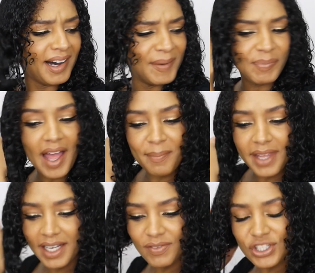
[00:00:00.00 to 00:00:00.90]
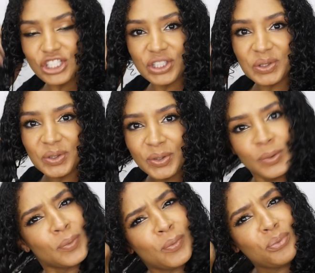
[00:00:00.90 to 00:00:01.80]
I'm not even
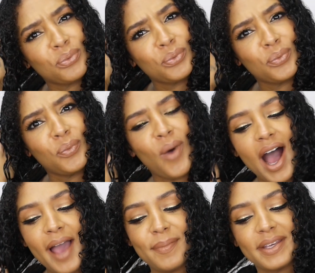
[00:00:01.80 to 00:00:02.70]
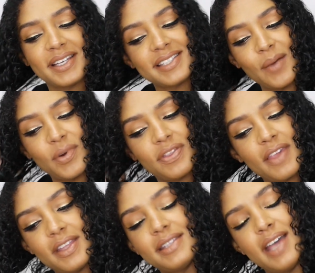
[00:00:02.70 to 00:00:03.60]
sure why, because I would
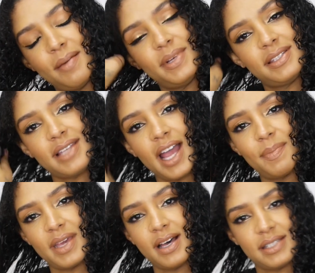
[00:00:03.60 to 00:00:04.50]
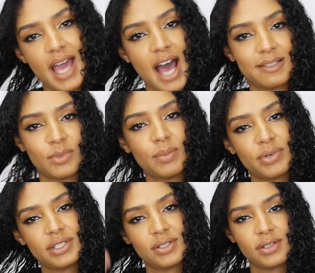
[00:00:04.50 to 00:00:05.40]
think the Denman side, because it has more
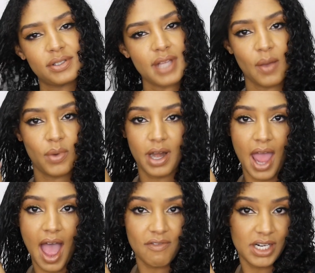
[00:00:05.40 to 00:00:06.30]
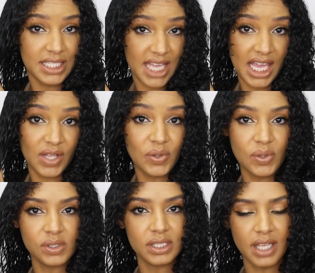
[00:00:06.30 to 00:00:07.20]
bristles, I wouldn't have any
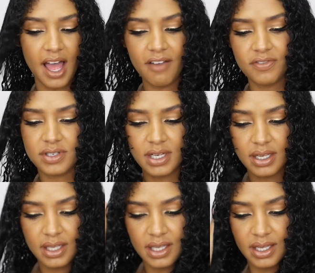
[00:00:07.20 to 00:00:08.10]
tangles left.